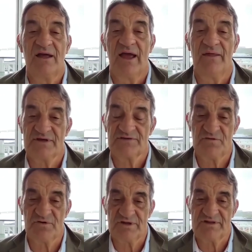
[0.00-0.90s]
and there's
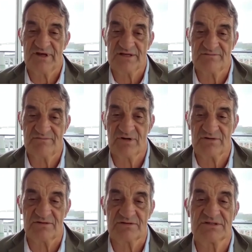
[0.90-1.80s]
40,000
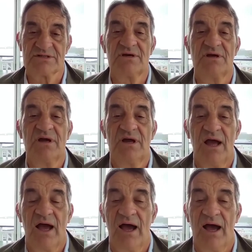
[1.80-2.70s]
bottles.
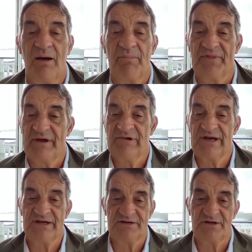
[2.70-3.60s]
But they
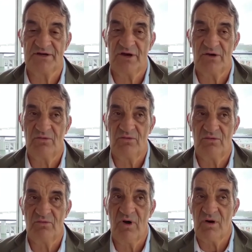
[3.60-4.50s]
really didn't know
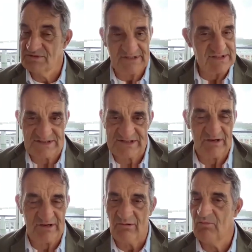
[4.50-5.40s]
what was in the
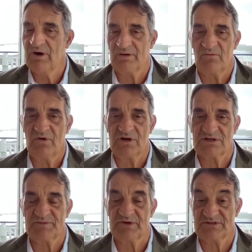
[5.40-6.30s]
cellar or what it
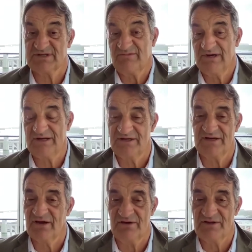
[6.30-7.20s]
was, because they really
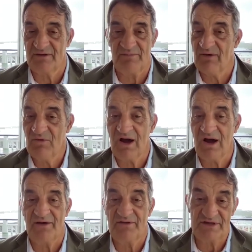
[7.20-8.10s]
didn't know anything about
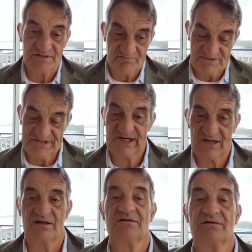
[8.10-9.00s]
wine, these
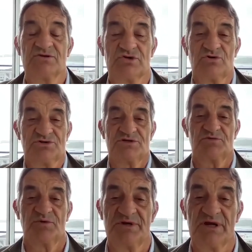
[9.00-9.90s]
particular
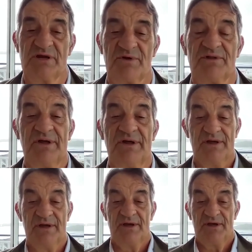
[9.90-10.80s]
Georgians we're dealing with.
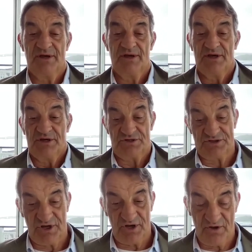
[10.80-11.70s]

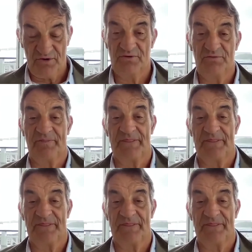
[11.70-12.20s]
So